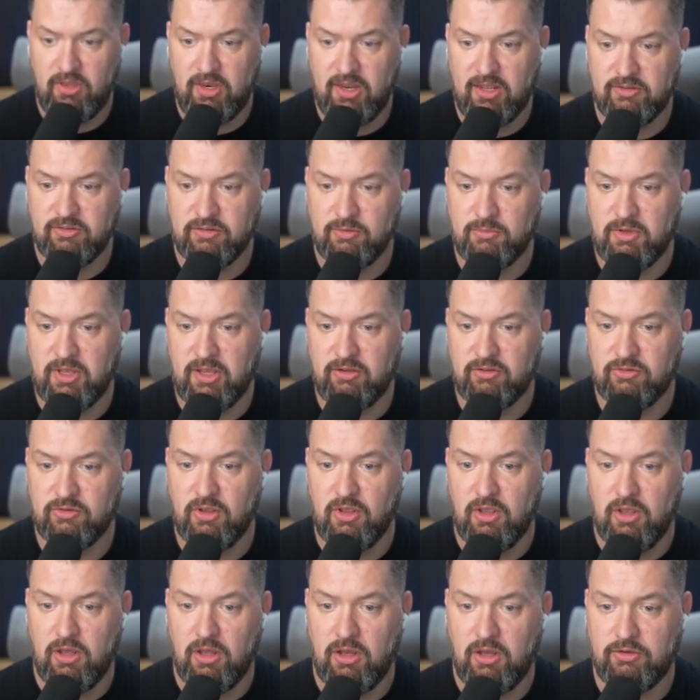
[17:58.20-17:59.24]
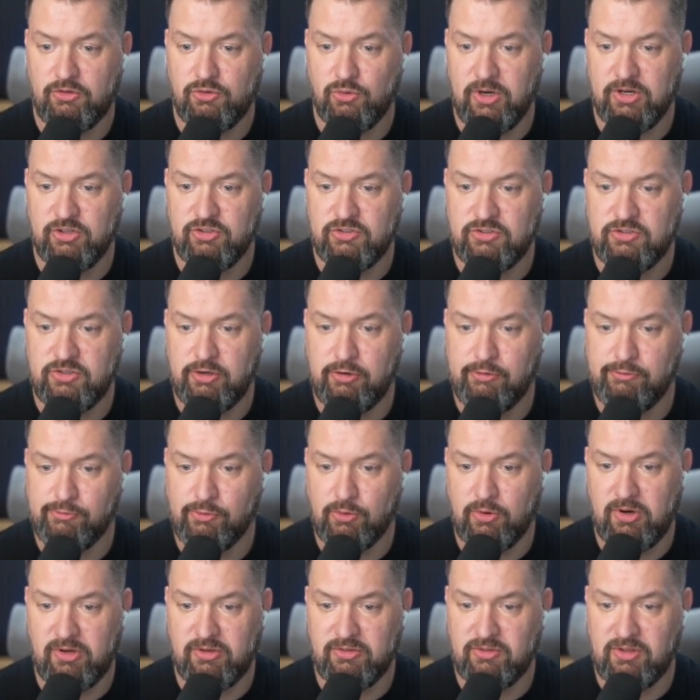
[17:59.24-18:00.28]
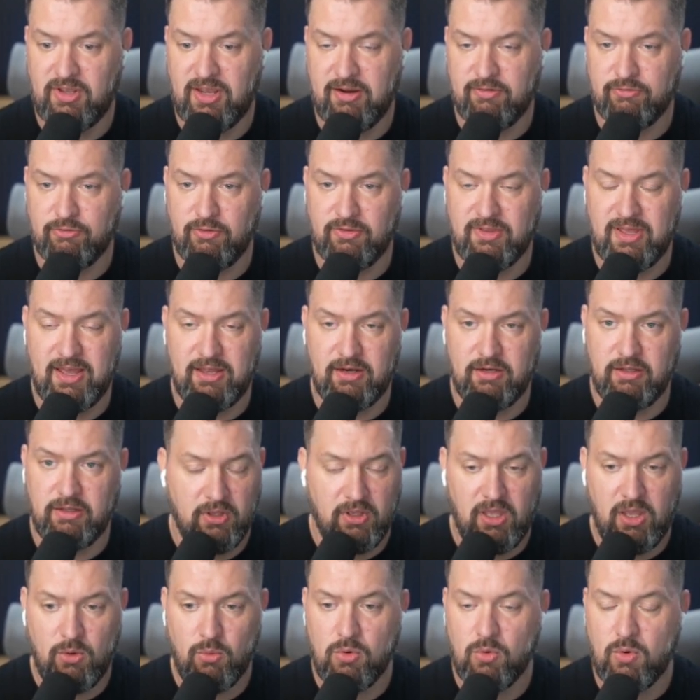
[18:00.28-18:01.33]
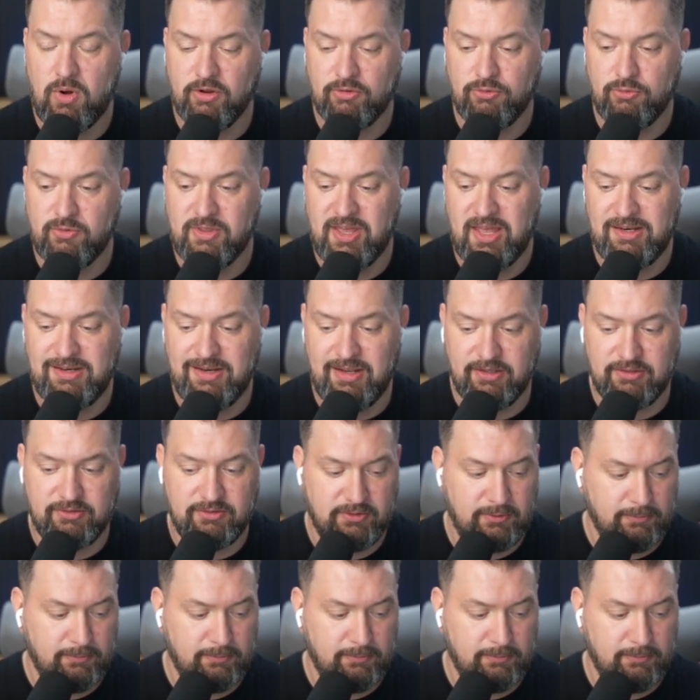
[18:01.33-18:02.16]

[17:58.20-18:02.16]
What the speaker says: has some nice directions here for us after that. And we'll walk through that next.